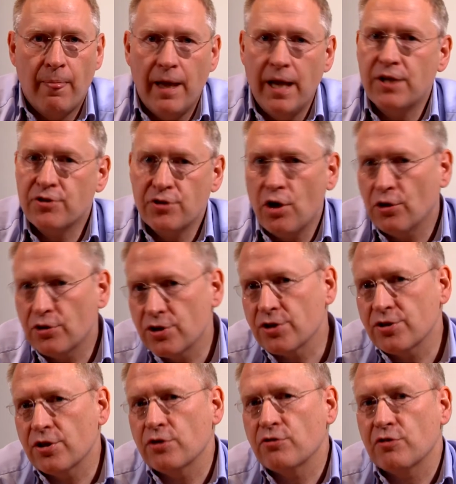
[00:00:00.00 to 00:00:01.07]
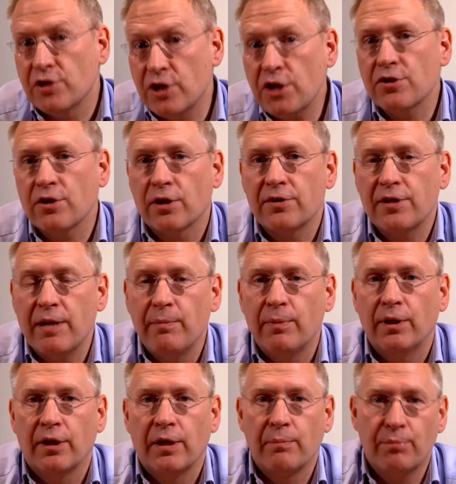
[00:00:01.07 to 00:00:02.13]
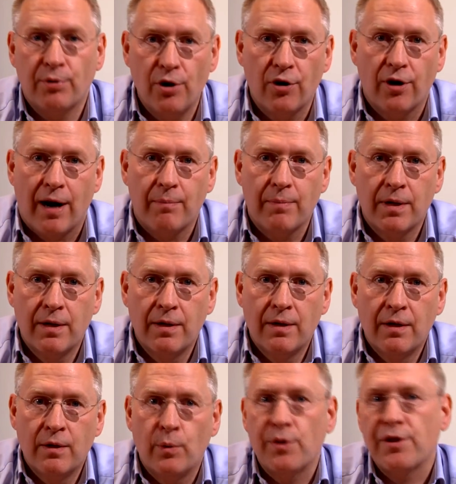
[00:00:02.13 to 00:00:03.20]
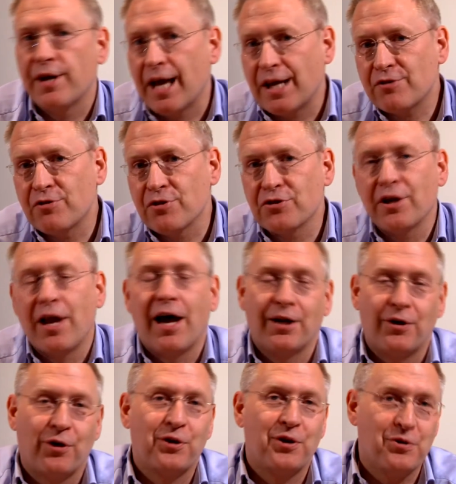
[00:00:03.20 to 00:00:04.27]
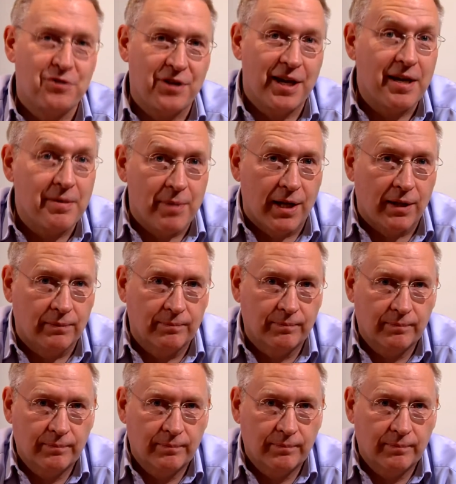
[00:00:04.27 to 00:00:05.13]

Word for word: It's not just a traditional team building program with an extra slide on using email.